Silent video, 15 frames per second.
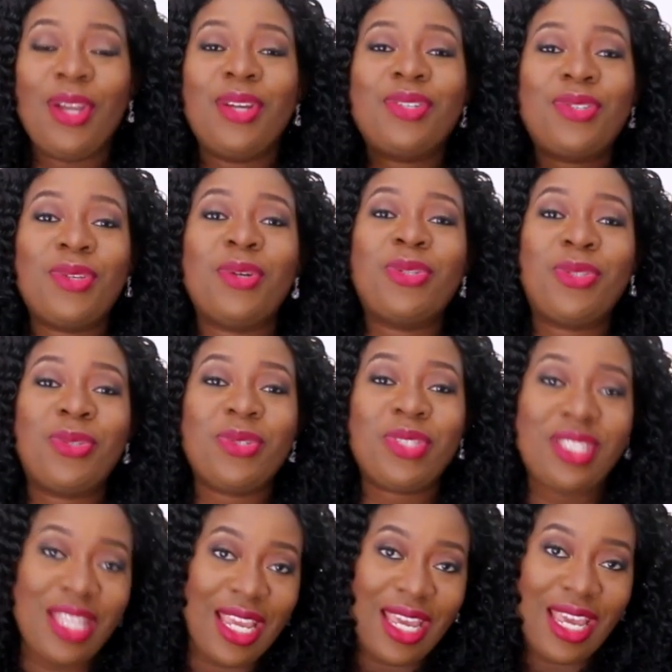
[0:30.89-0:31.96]
So
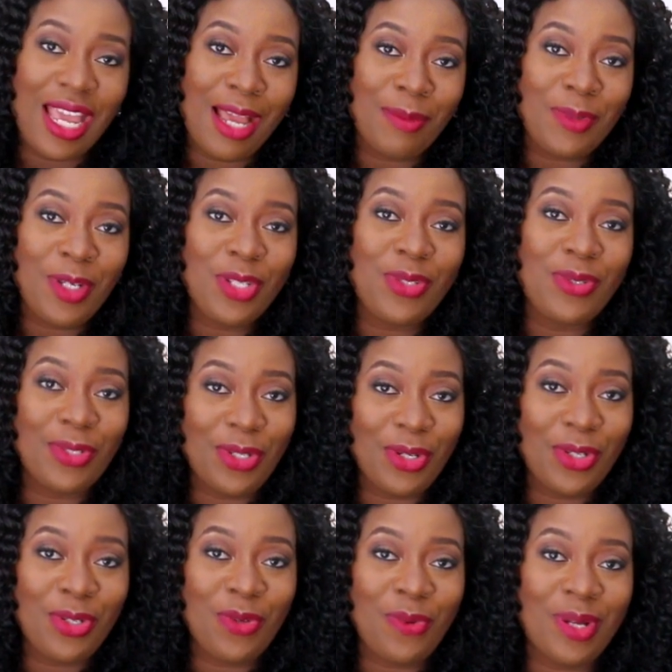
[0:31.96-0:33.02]
today I'm going to show
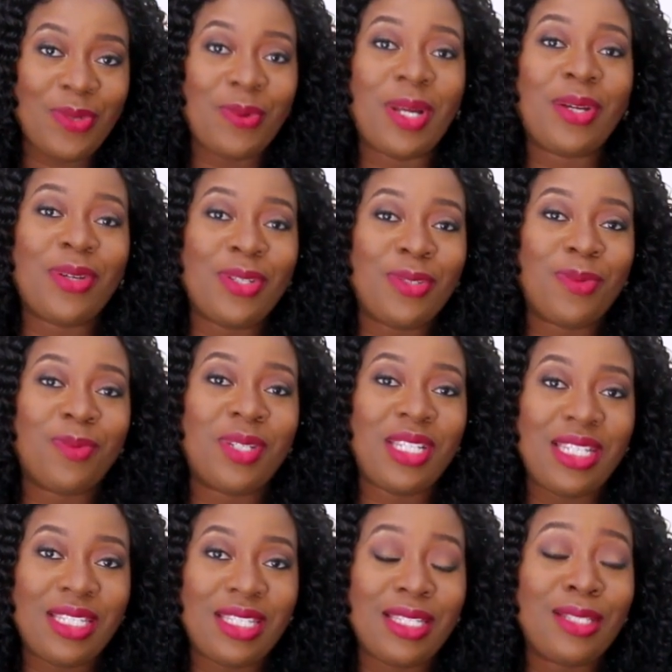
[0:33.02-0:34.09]
you what we're going to be
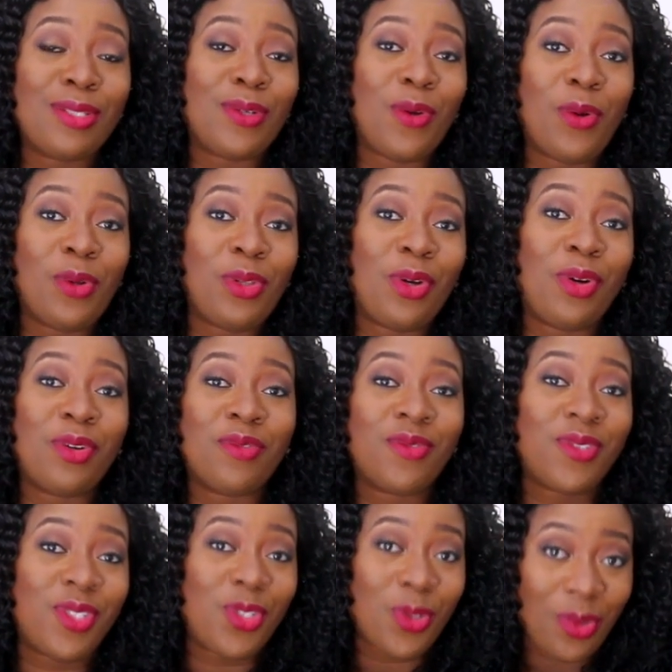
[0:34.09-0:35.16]
eating the whole
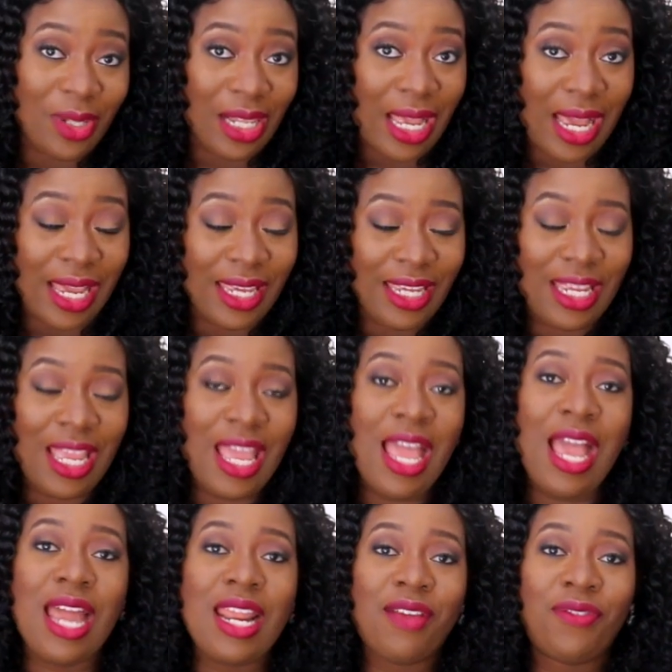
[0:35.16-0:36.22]
of July,
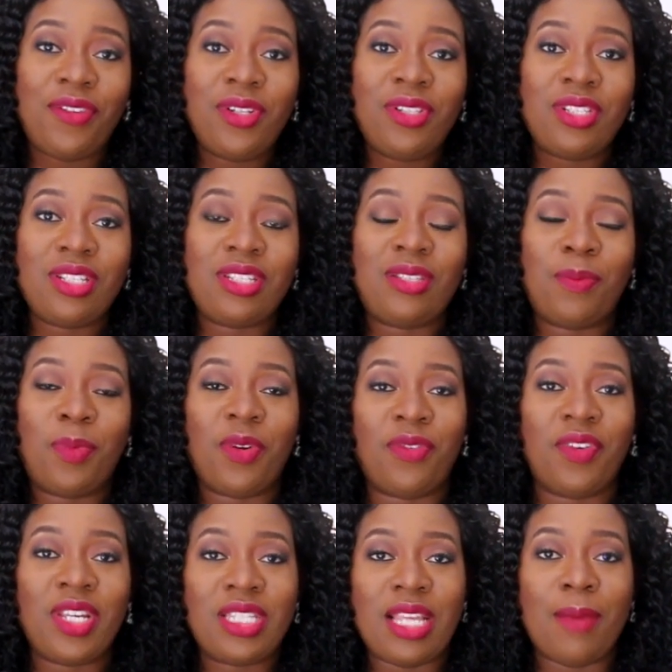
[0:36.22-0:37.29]
and I feel this is the
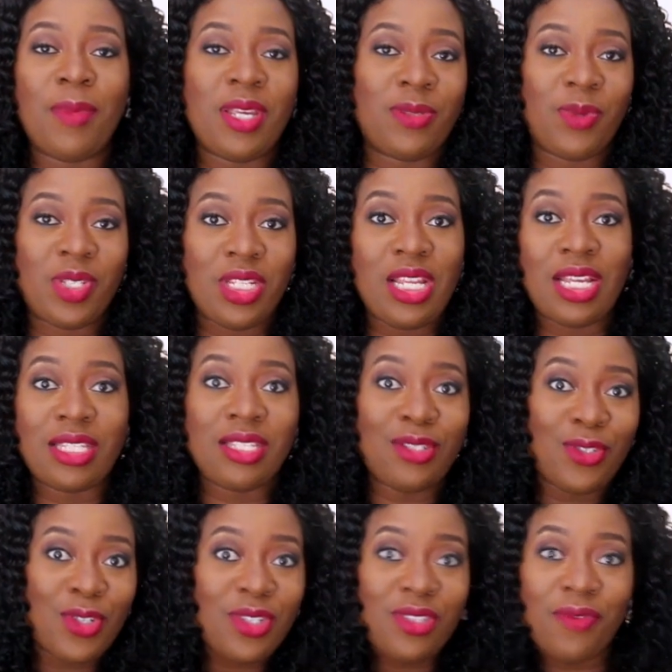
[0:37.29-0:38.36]
perfect time, especially as
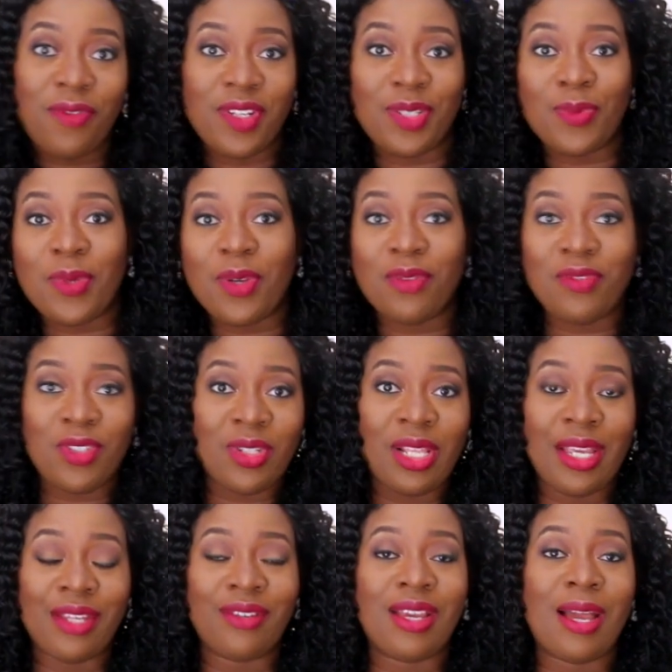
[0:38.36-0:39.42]
it's just the first week of
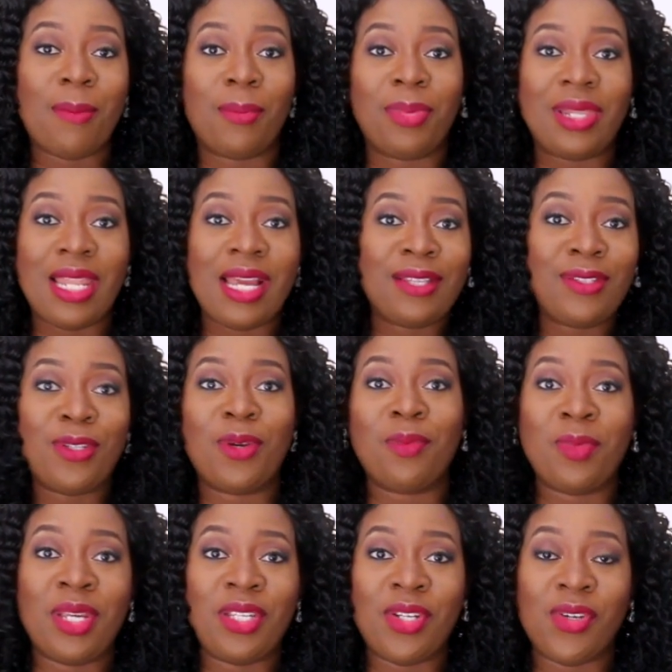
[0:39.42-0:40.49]
July. You can plan your
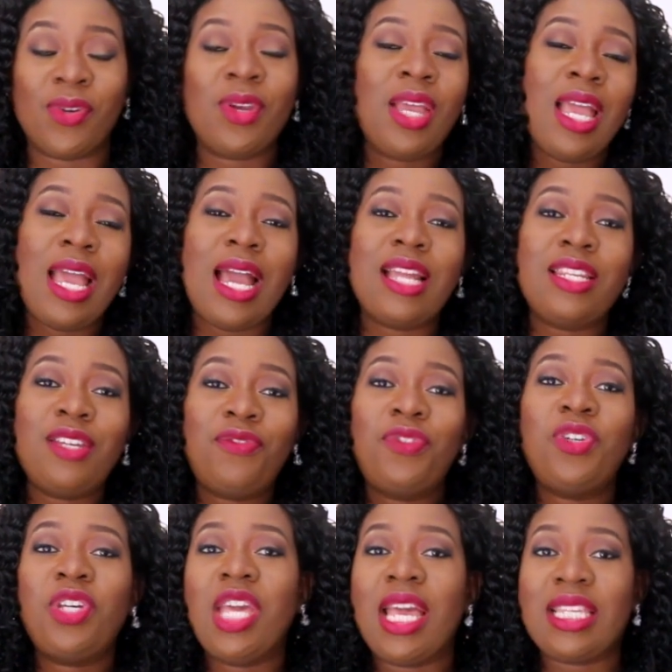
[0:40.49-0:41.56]
menu, and if
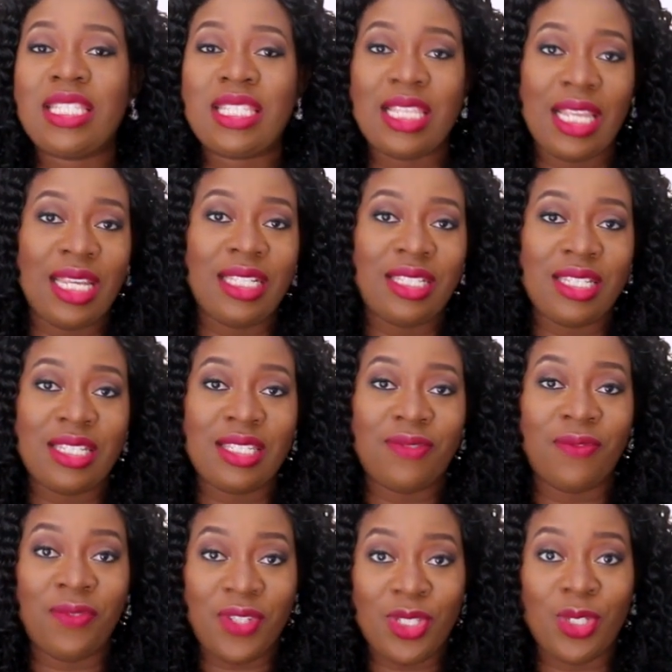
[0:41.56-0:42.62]
you guys like this
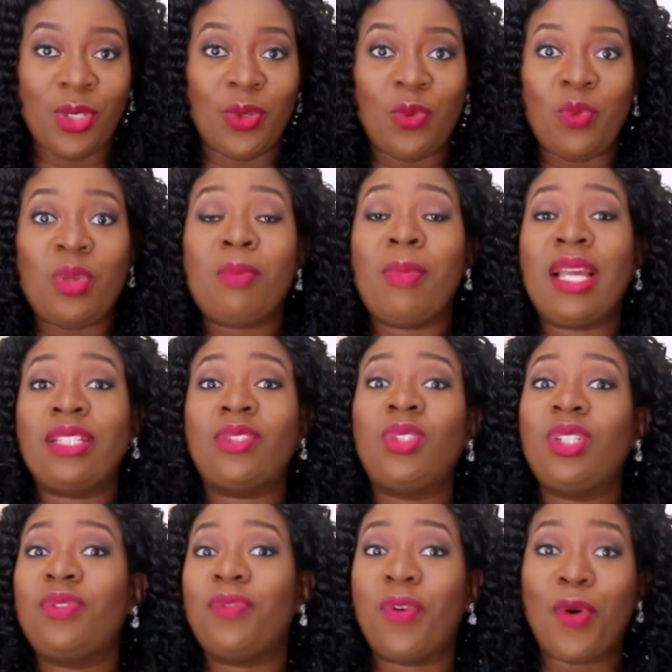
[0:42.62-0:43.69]
video, we might do
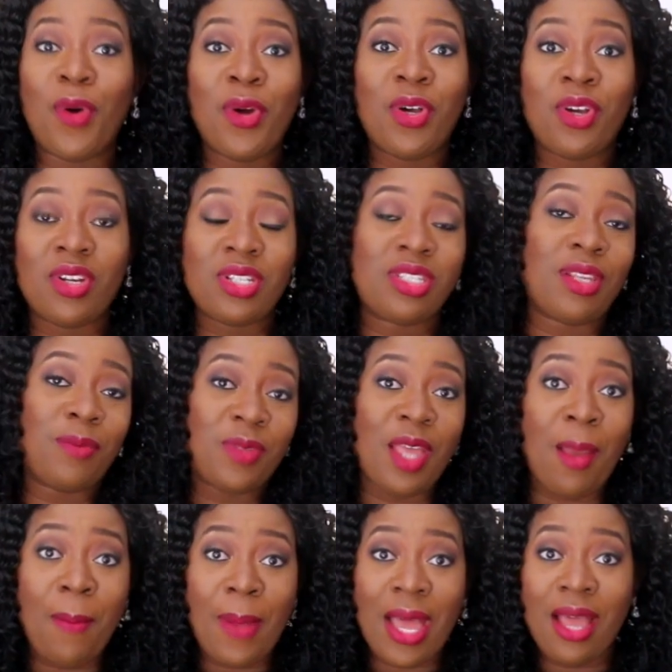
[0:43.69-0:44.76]
it for August,
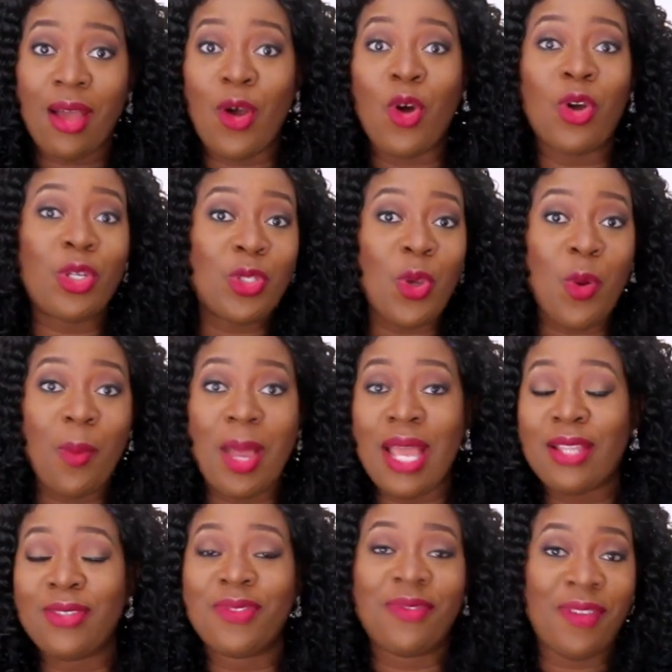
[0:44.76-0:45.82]
September,
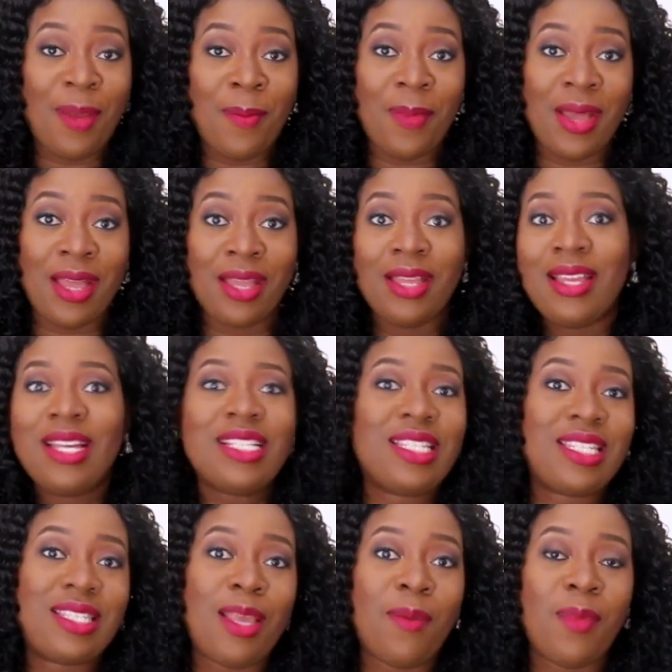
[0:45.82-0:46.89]
October, November,
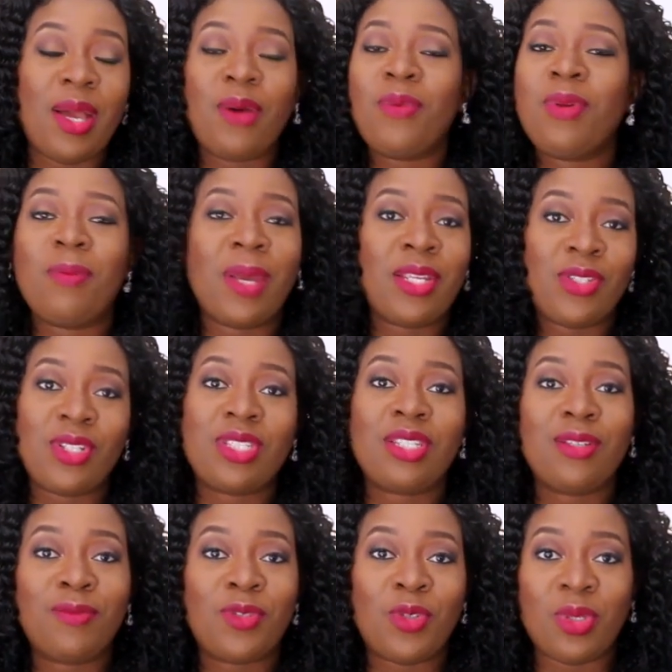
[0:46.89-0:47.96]
December. We might
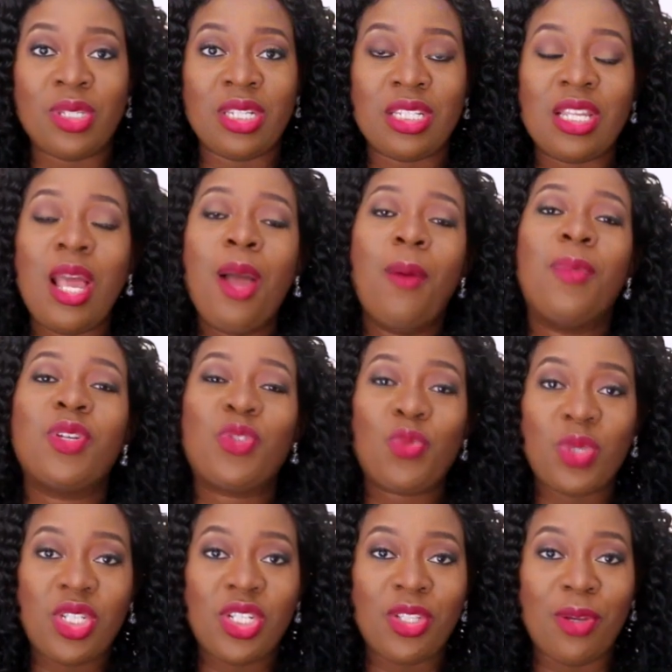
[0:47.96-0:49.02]
just keep doing it or
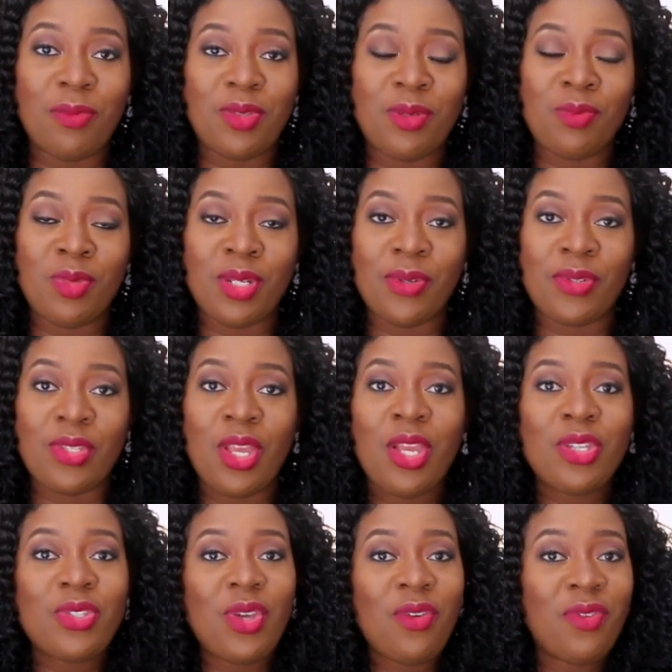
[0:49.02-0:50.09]
switching up the meals.
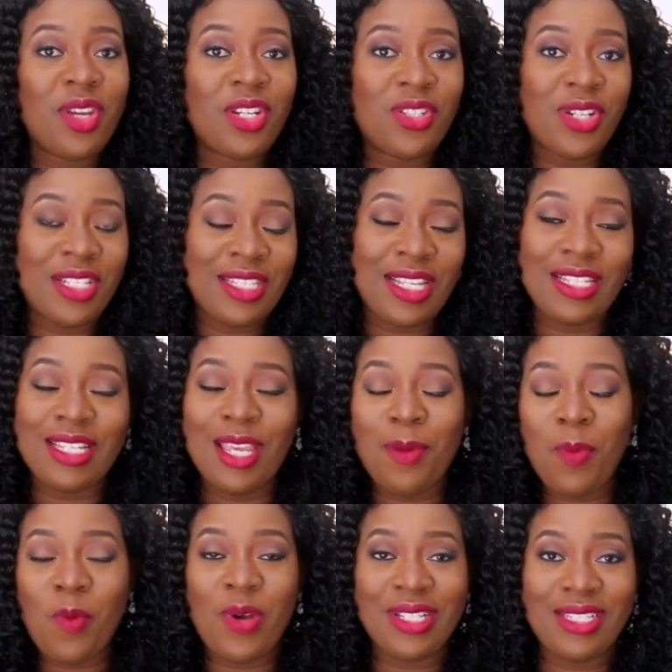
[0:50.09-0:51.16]
So if you're interested,
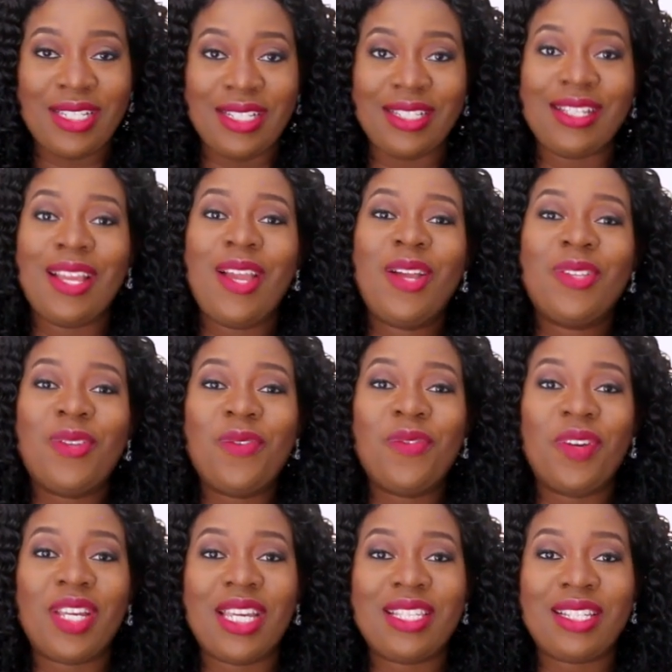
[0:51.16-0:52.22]
keep watching. Don't
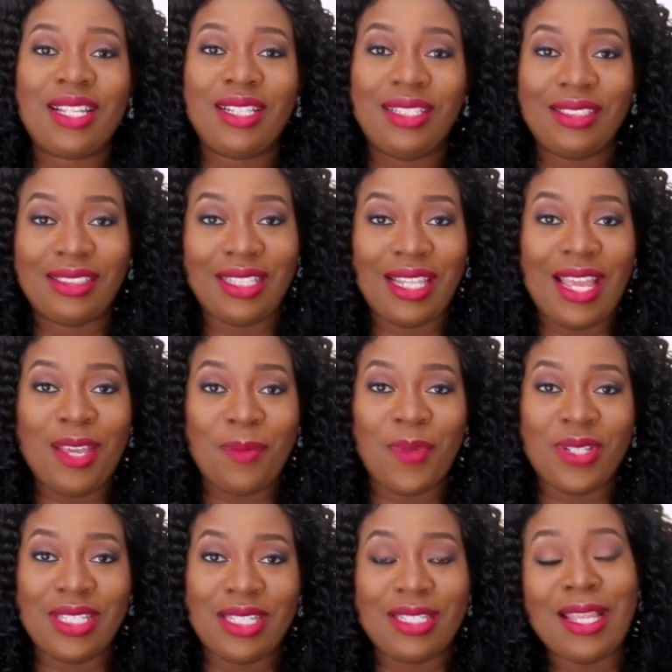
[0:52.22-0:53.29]
forget to click the like
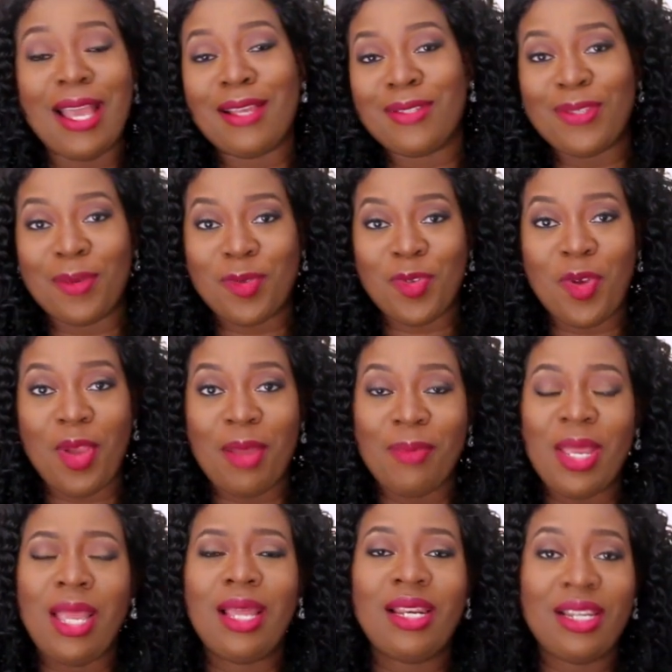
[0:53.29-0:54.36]
button and subscribe.